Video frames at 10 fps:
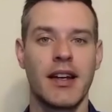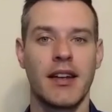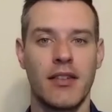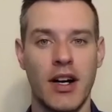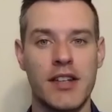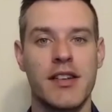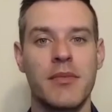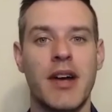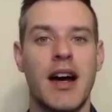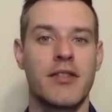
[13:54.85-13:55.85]
into our
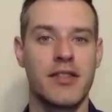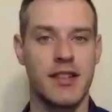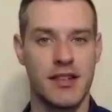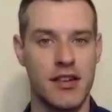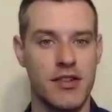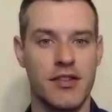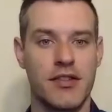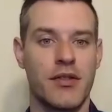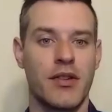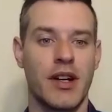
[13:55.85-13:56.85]
subconscious decisions
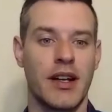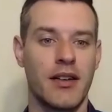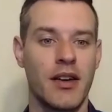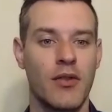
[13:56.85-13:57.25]
on